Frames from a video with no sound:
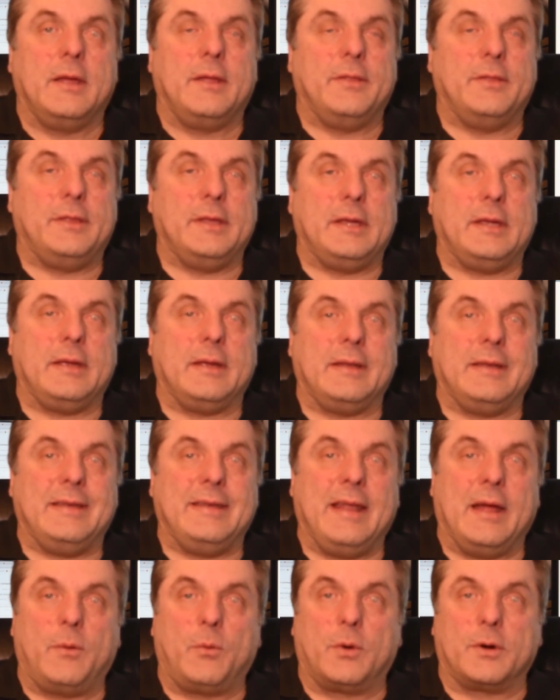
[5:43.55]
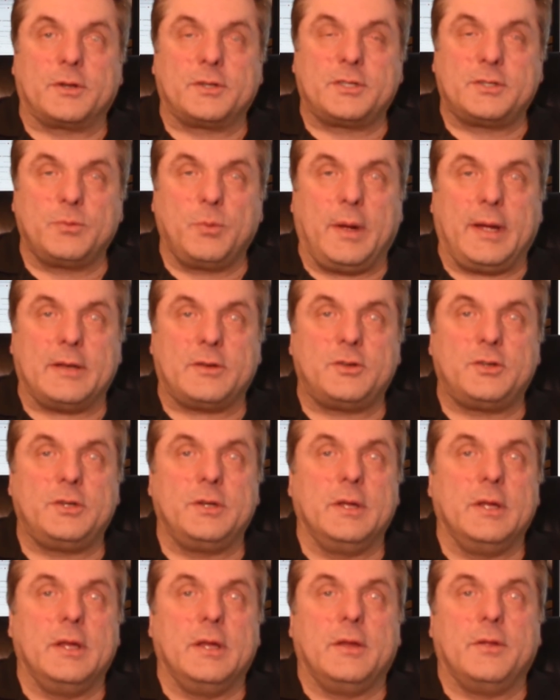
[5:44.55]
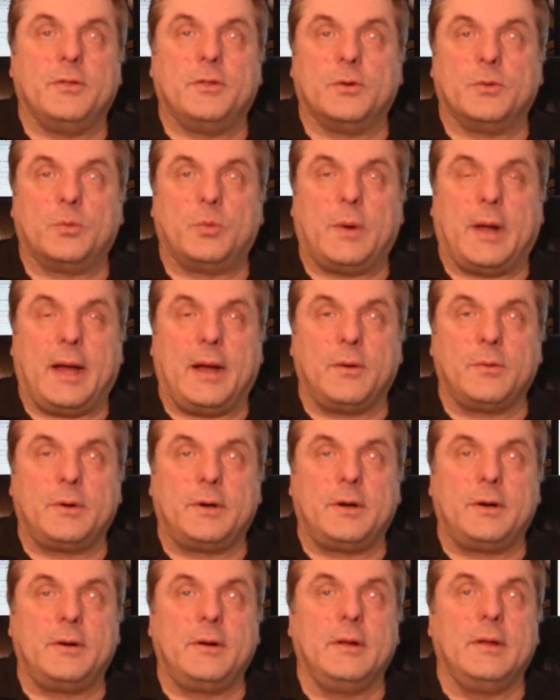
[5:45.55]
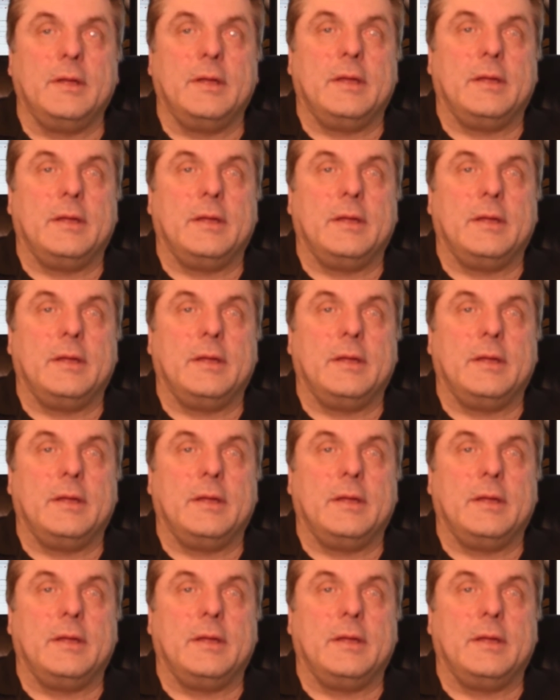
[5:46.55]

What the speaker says: the network switch, the router,